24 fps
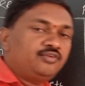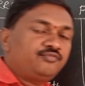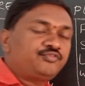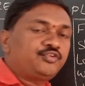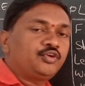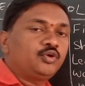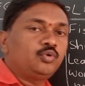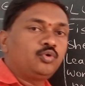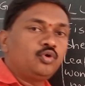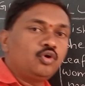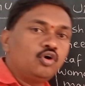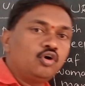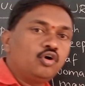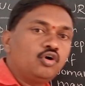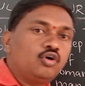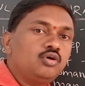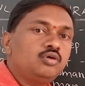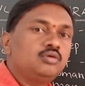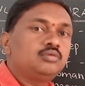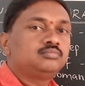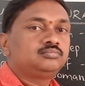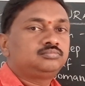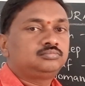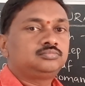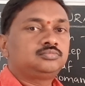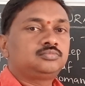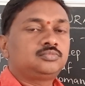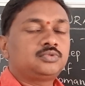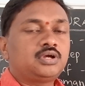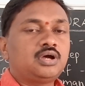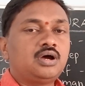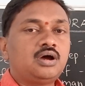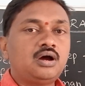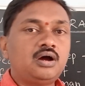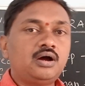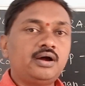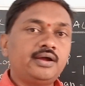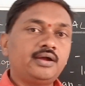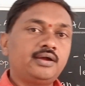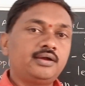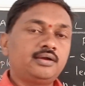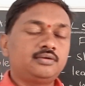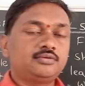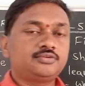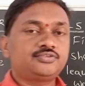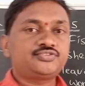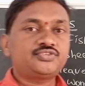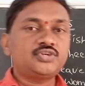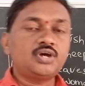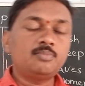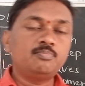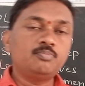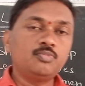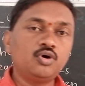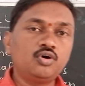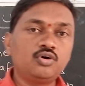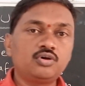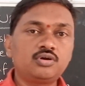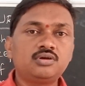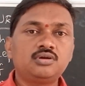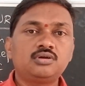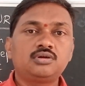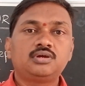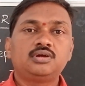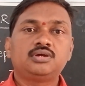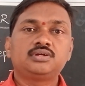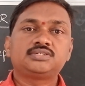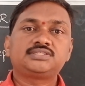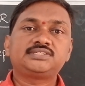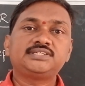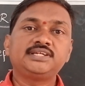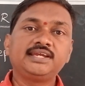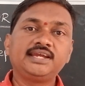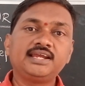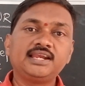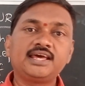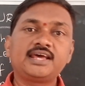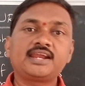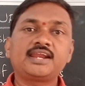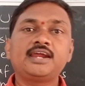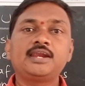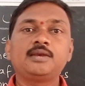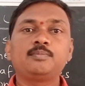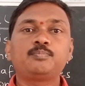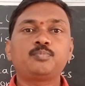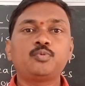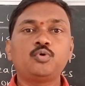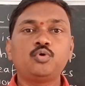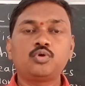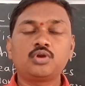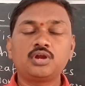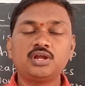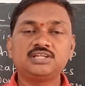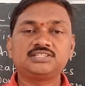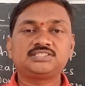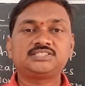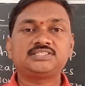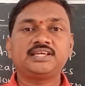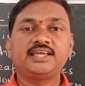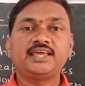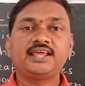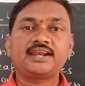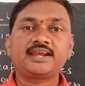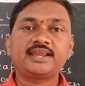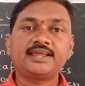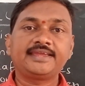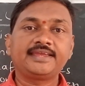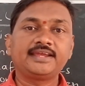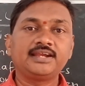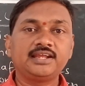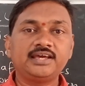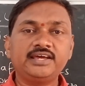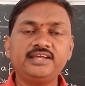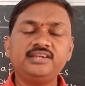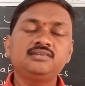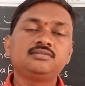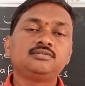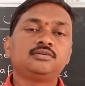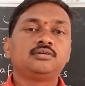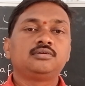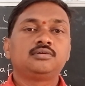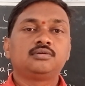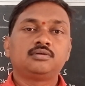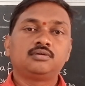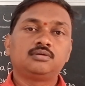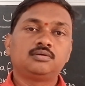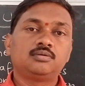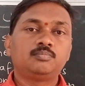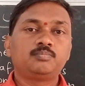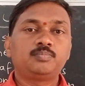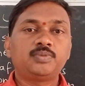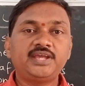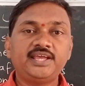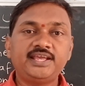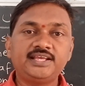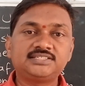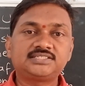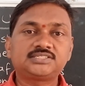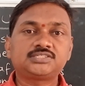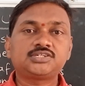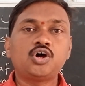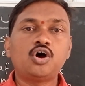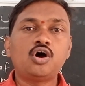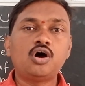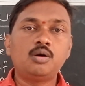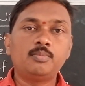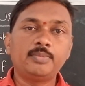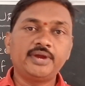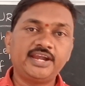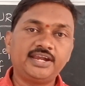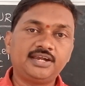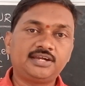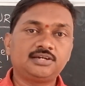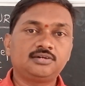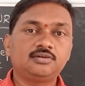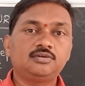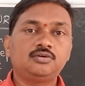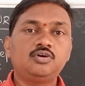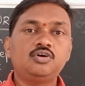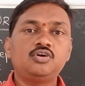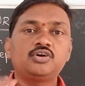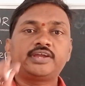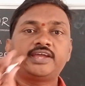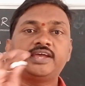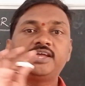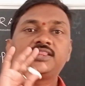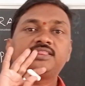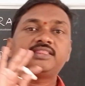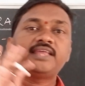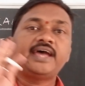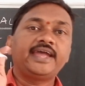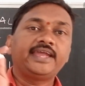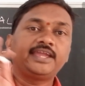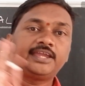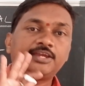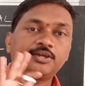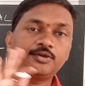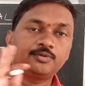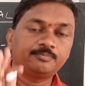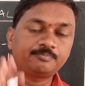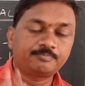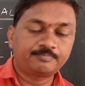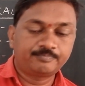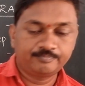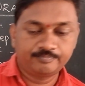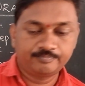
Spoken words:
If you know some more singular and plurals irregular, please comment. Okay, thank you.